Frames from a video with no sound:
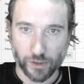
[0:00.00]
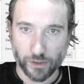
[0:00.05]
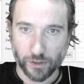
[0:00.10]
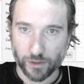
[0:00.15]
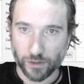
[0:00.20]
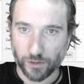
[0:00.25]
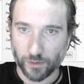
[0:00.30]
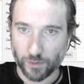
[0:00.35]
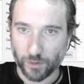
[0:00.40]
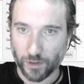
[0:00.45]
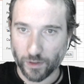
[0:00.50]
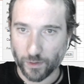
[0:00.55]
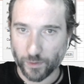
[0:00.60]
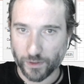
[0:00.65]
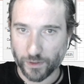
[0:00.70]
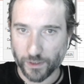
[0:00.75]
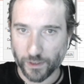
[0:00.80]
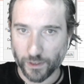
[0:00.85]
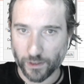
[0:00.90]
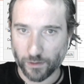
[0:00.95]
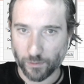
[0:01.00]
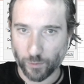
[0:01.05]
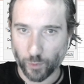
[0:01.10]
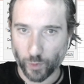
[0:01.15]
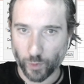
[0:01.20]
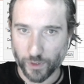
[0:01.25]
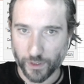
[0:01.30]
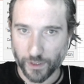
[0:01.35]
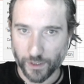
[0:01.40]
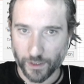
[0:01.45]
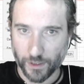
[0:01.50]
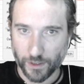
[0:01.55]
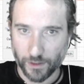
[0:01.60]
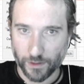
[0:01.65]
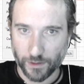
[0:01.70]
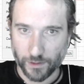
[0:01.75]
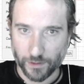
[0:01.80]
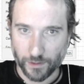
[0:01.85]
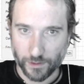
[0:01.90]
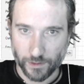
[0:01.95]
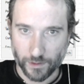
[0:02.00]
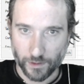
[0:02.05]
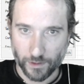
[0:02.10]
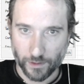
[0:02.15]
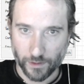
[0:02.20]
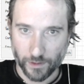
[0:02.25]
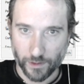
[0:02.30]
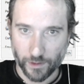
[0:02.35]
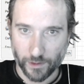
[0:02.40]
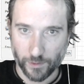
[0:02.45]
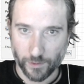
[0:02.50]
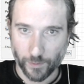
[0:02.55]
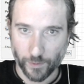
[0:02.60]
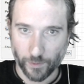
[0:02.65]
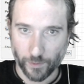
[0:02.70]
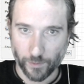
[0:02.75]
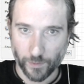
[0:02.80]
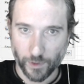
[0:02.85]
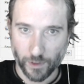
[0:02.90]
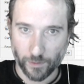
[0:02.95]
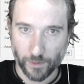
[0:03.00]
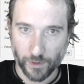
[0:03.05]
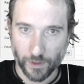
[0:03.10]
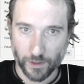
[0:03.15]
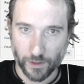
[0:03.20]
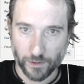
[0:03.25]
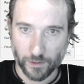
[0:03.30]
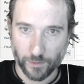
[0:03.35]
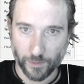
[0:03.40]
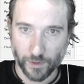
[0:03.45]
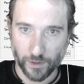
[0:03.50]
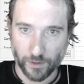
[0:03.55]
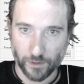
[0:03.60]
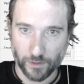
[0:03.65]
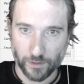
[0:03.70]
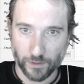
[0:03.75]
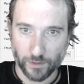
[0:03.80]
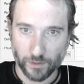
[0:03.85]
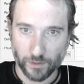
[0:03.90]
So I was thinking the border inside, but maybe that's a bit...